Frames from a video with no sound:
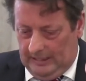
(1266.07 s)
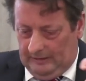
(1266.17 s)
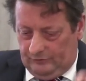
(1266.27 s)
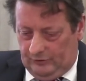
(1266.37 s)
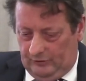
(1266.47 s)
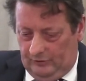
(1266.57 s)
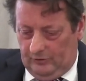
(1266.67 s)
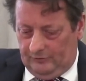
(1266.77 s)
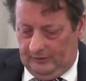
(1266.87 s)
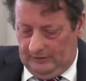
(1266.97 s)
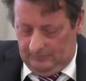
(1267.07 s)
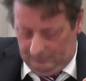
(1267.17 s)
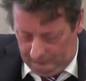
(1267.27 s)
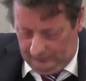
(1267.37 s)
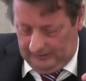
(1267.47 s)
And so you've got the
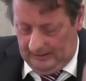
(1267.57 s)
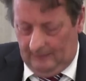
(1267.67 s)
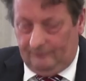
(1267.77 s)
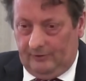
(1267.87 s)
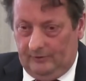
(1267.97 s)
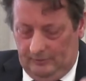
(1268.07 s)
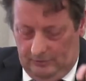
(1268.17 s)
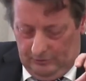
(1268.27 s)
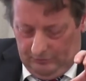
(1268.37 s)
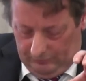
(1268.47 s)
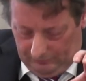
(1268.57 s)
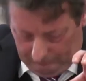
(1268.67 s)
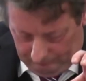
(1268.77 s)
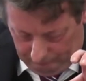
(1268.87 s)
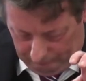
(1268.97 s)
heifer,
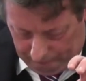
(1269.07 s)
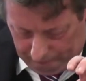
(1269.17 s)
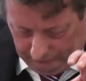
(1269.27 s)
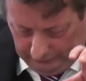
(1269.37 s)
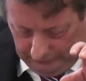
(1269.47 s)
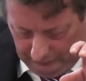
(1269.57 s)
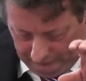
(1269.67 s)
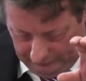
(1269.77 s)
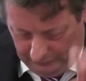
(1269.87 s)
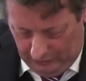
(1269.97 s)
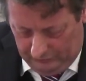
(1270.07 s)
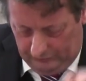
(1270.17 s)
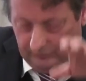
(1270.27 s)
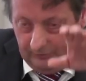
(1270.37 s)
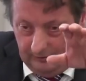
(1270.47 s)
you've got the
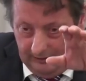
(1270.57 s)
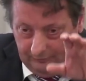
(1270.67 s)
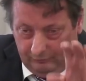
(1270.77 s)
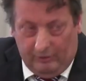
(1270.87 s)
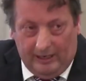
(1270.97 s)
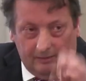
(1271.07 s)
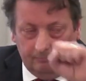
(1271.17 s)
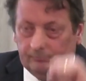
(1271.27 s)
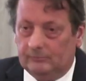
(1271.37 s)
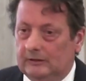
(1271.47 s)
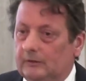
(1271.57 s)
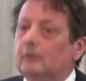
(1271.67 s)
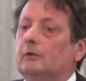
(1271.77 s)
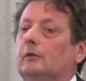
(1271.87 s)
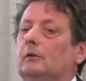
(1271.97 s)
goat and the ram,
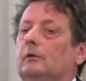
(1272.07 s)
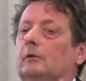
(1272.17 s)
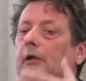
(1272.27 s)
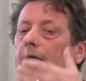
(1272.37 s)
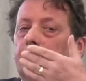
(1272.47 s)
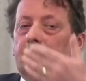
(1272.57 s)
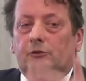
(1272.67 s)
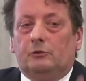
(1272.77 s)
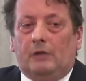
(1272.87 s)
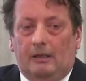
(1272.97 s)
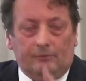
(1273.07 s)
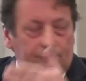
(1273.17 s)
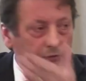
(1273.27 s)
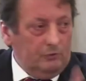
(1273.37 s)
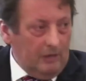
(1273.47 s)
and then you have a
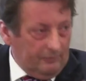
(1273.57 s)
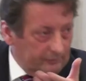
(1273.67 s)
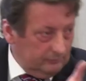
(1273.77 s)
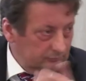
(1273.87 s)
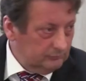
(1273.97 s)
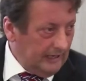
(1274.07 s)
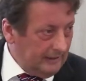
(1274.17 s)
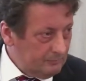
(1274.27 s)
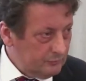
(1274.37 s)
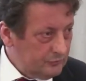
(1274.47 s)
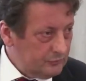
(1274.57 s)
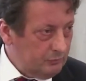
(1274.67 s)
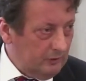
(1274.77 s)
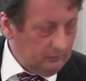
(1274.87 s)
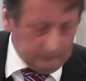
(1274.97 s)
few other animals as
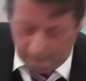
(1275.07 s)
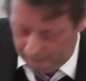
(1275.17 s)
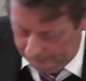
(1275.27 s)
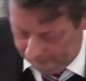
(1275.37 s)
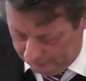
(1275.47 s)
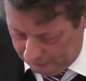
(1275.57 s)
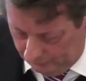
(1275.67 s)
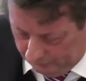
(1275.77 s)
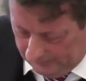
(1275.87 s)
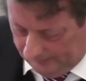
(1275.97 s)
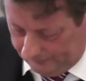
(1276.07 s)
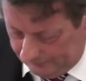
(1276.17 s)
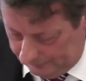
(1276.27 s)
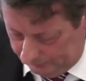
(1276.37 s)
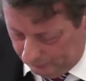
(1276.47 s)
well, including the turtle doves
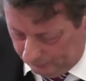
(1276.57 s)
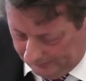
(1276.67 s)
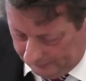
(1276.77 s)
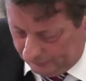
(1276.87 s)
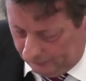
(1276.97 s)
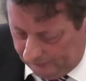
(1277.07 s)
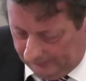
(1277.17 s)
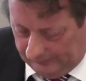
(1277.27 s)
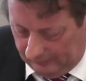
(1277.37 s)
and all that sort of thing